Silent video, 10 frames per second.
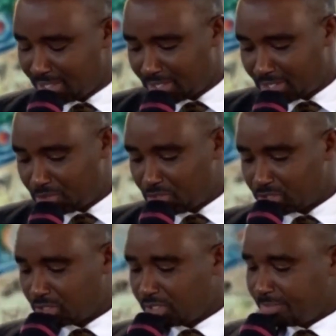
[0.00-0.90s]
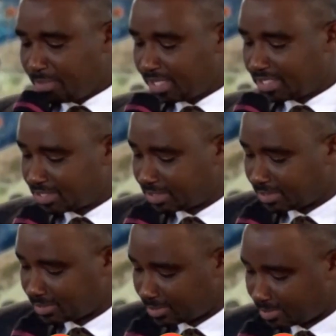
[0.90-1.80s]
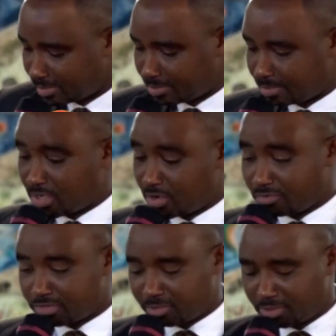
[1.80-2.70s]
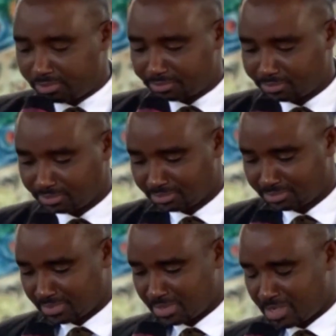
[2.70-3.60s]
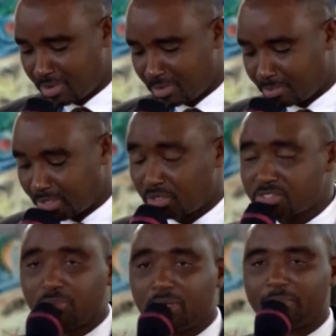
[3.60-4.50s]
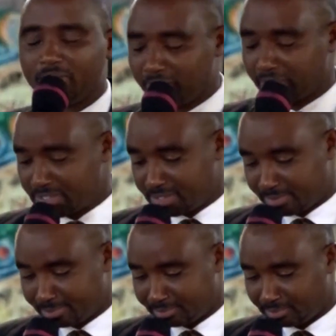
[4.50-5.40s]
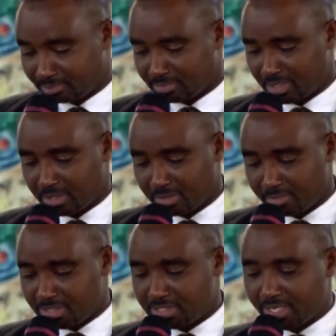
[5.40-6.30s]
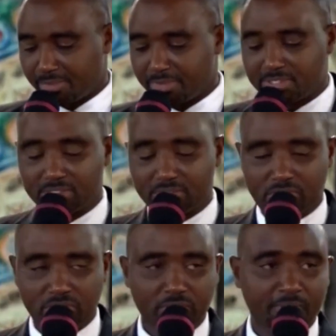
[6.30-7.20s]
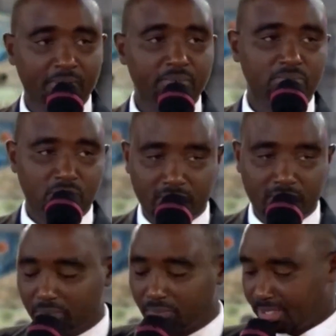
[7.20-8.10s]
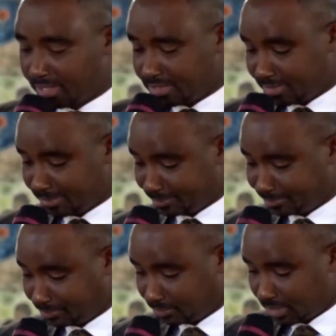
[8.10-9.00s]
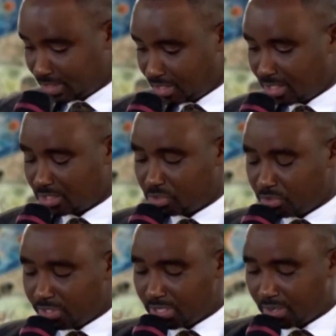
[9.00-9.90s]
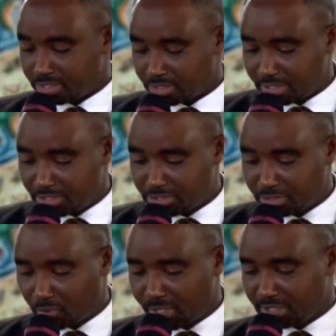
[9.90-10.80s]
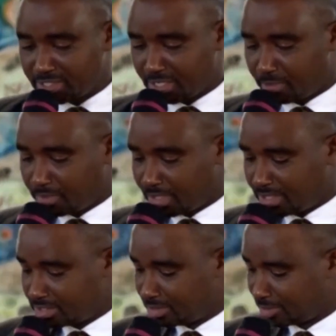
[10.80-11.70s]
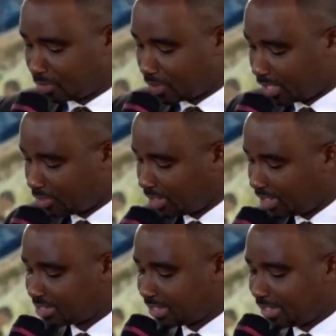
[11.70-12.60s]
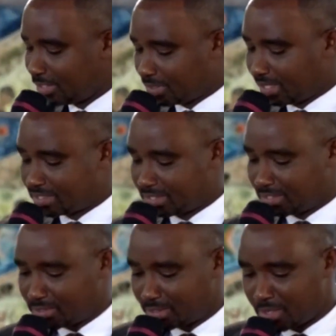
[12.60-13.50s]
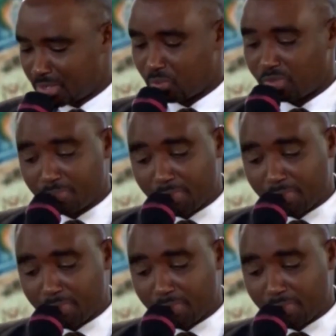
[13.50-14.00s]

You not only made me comfortable, but also my parents, Mr. and Mrs. John Meru, who are here with us. during our traditional wedding ceremonies, where you instantly connected with my